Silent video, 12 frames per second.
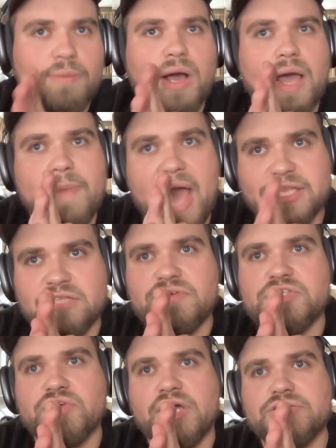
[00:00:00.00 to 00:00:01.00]
I'm actively
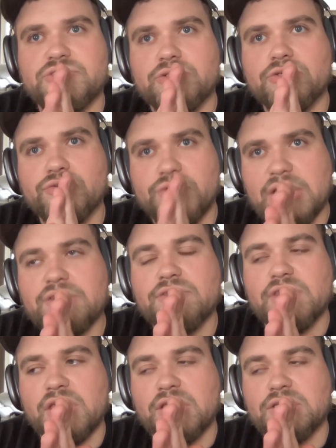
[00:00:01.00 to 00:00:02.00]
trying to create
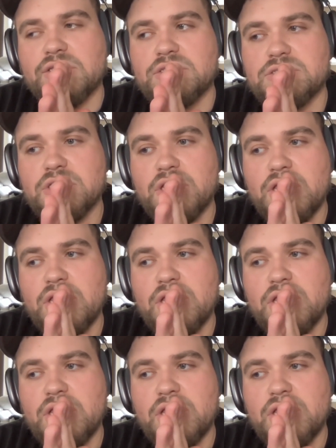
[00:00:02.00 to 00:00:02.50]
things